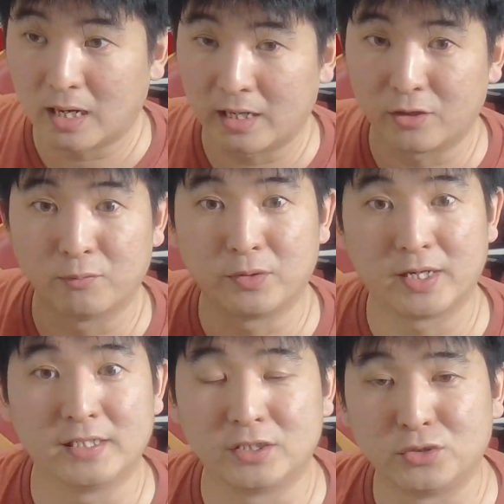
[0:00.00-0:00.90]
I hope you
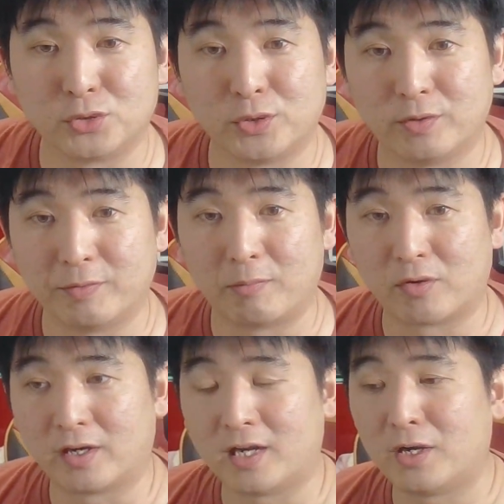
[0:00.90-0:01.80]
guys enjoy what we
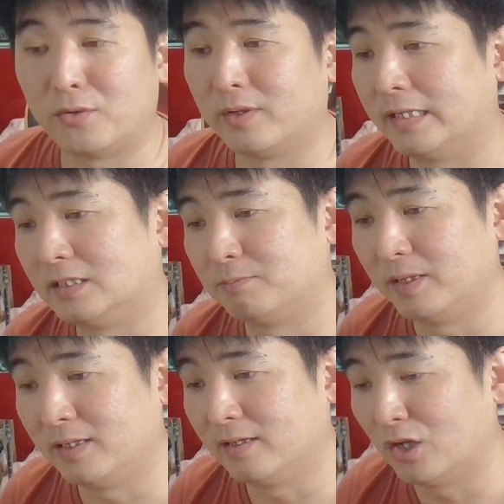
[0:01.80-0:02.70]
brought out. It's
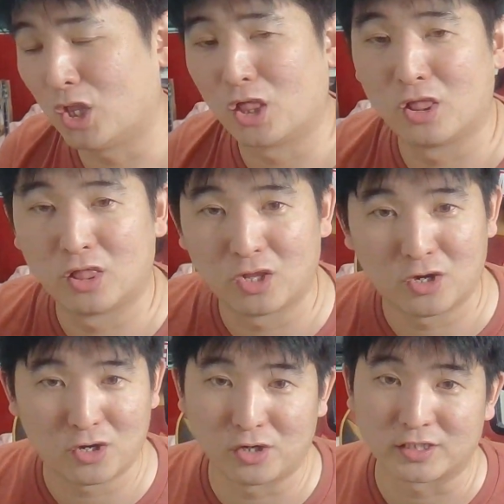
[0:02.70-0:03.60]
been a
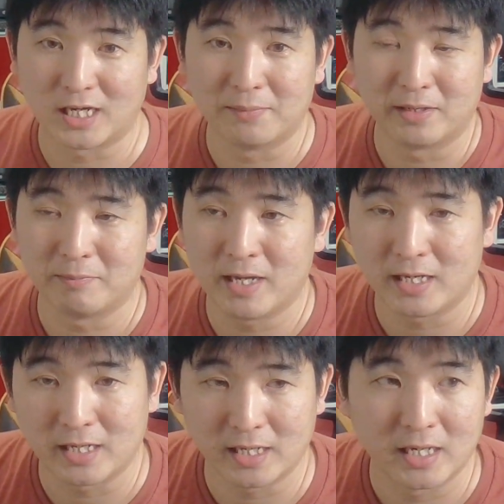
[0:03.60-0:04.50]
long time in
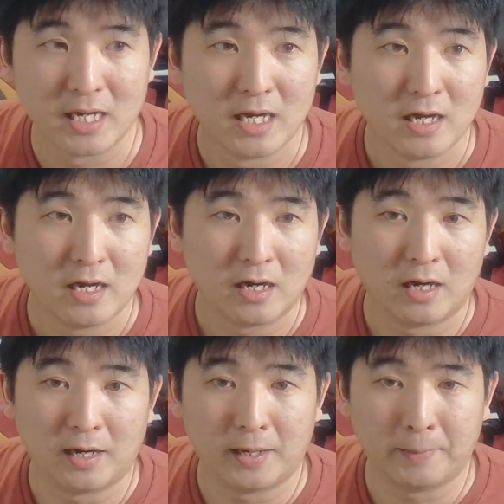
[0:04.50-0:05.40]
making,
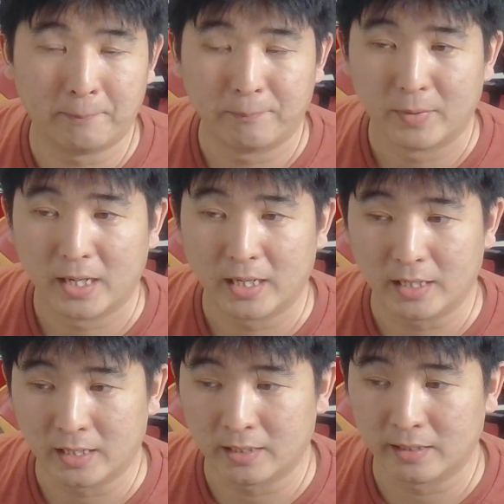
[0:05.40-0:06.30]
um,
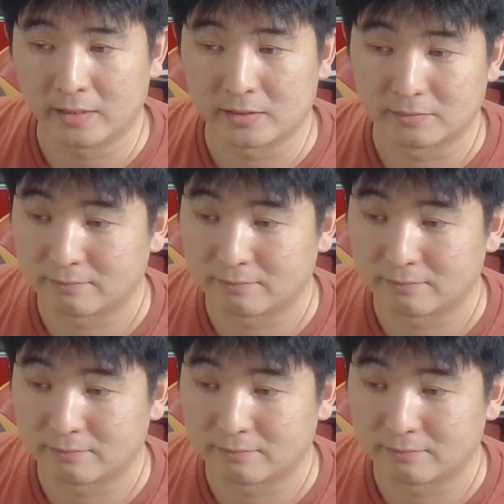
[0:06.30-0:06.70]
and